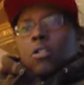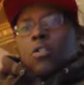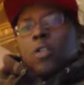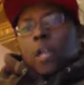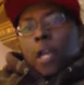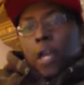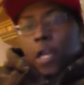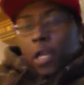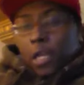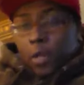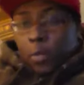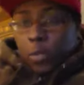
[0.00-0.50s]

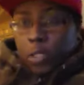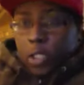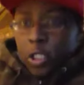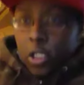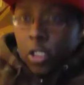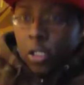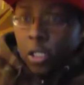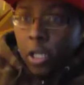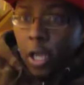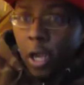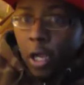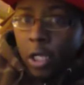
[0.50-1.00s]
Okay, what's
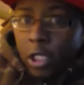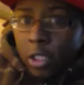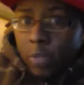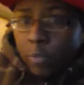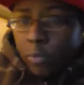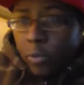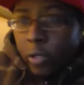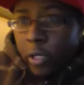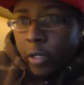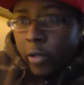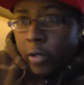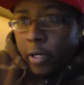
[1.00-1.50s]
good, y'all? It's your
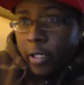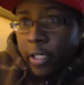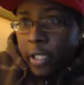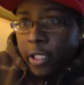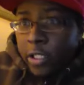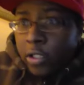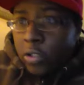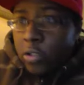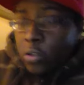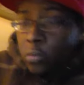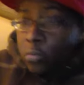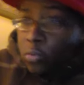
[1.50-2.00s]
boy the
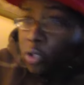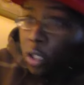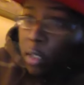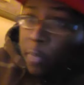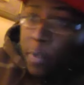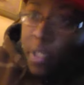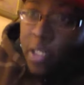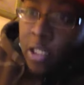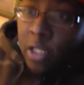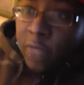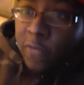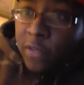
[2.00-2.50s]
Dude. I'm trying to
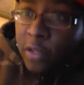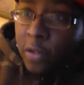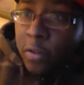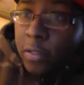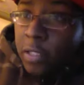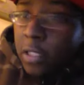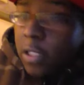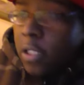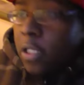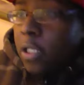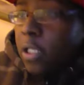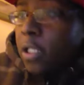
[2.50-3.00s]
make this video
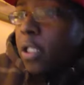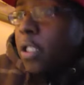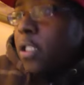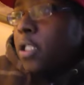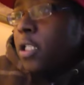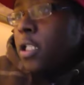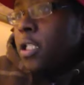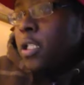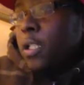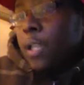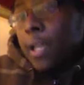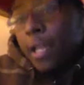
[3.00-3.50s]
again because
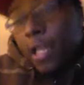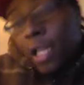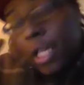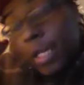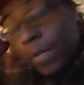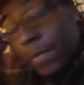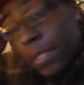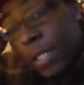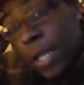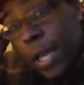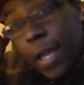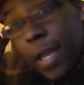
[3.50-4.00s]
this thing
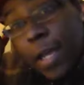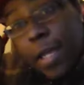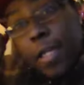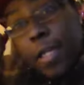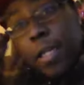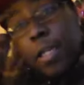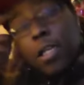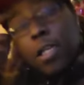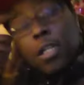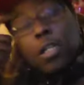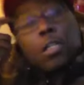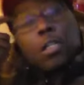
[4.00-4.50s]
keeps
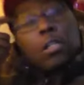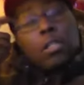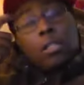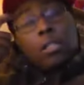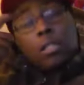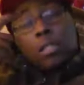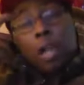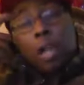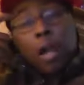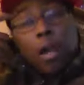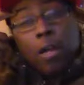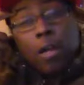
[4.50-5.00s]
dying and
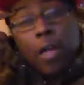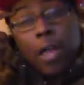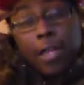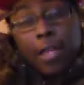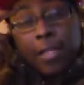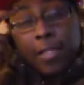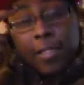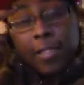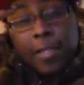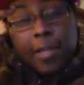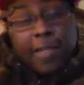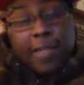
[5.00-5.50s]
all kind
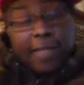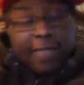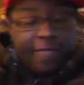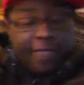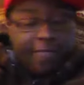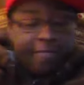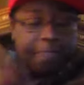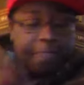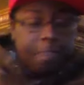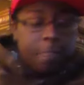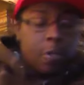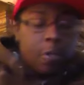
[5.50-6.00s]
of stuff.
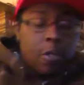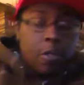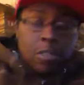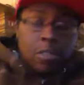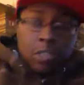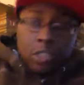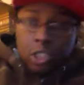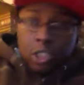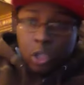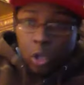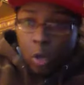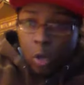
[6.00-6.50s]

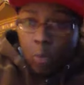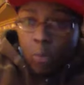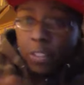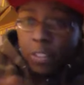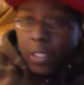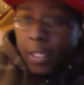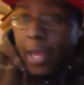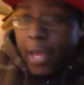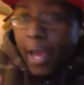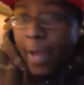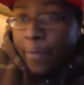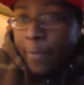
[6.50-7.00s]
So I went to
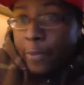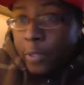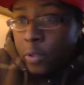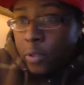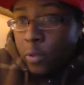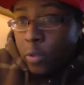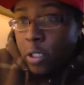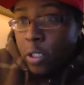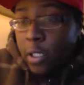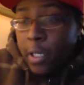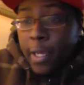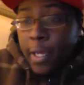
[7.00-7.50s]
the Apple
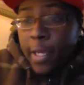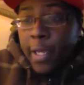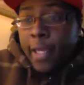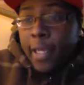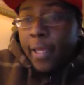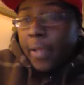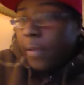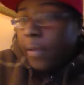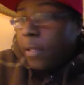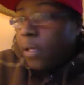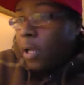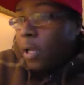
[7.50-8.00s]
Store
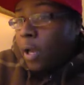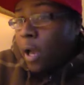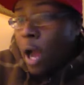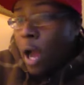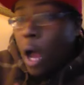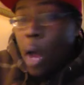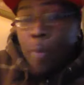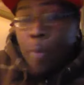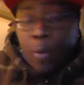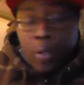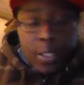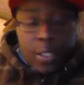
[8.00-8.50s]
today.
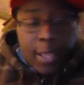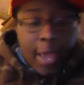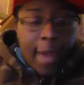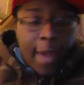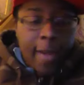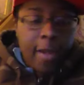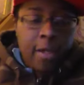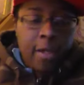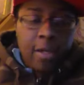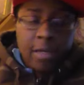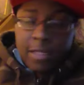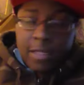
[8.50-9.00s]
Almost got
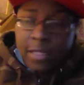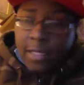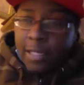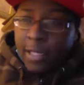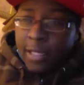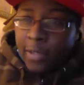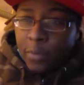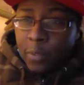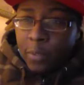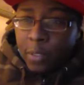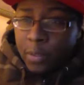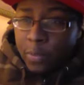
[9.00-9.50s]
ugly.
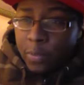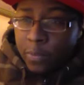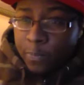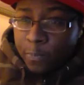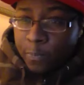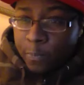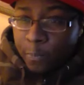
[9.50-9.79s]
It was.